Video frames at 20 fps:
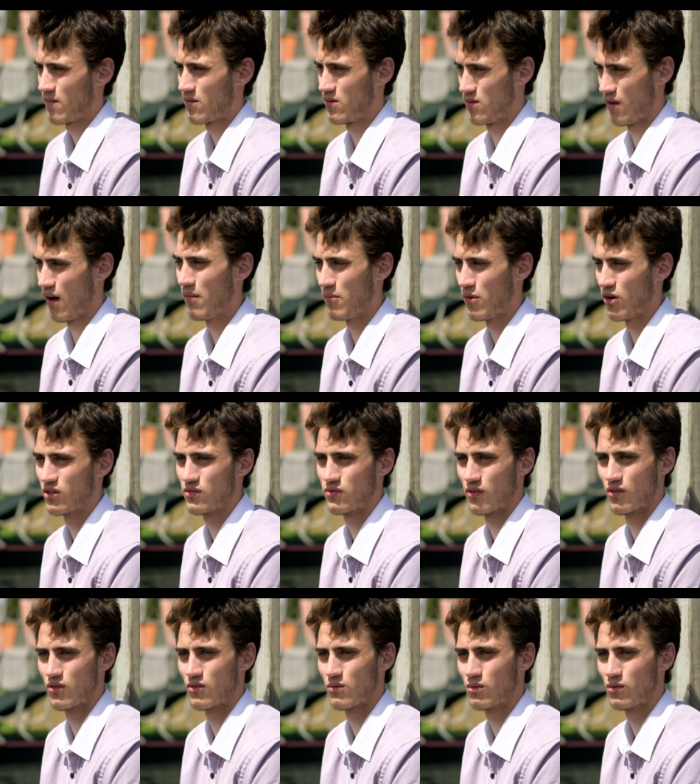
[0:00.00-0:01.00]
They're most
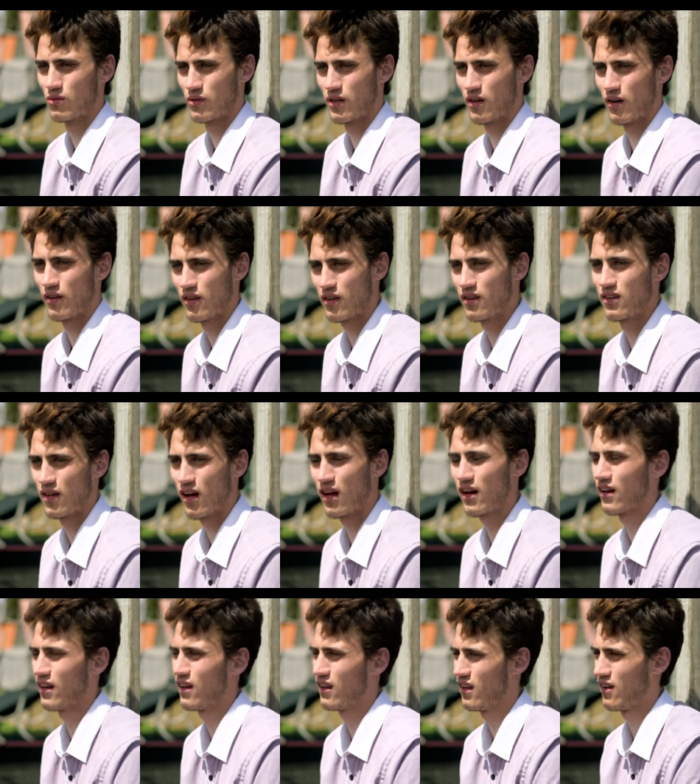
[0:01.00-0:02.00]
vulnerable. You know, they're
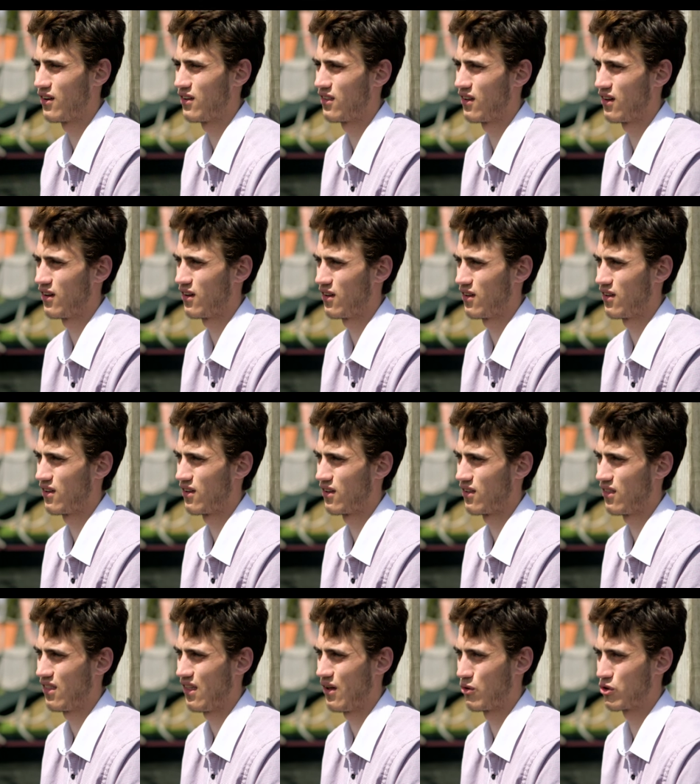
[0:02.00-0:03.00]
young and they're, they're,
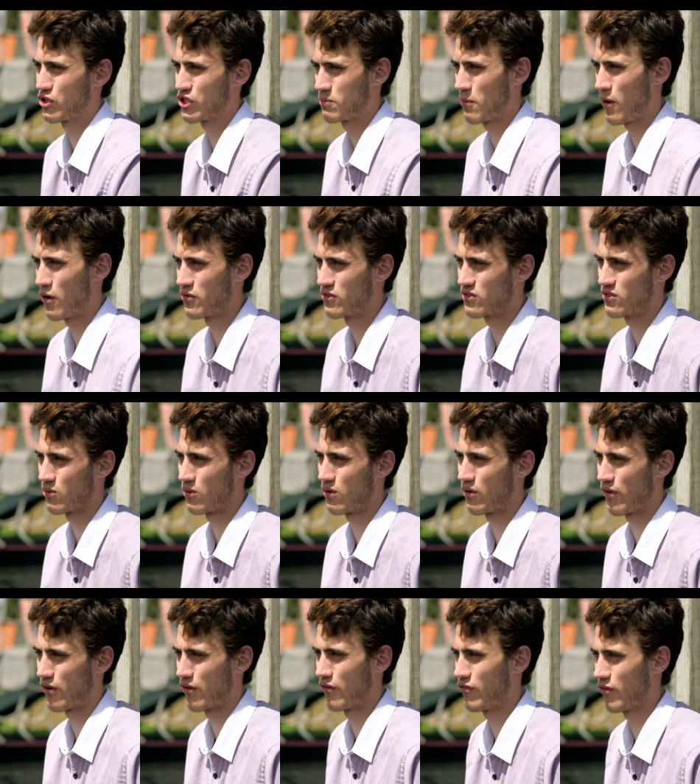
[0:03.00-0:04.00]
they were exposed to a
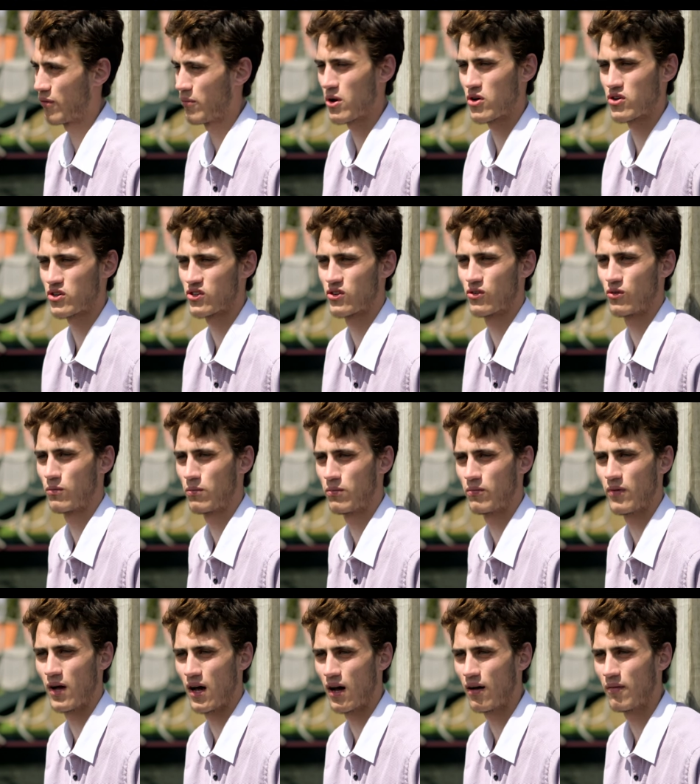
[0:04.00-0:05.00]
lot of emotional
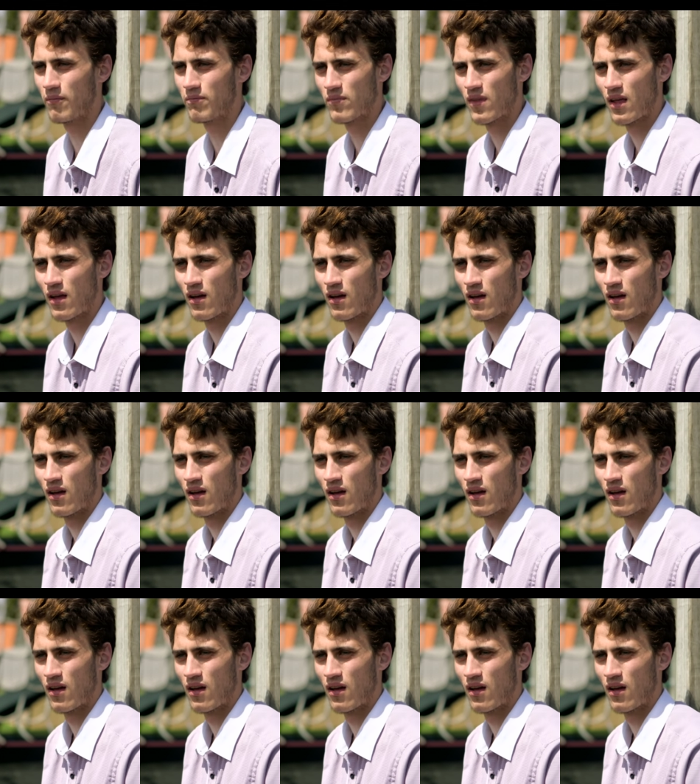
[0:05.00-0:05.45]
um,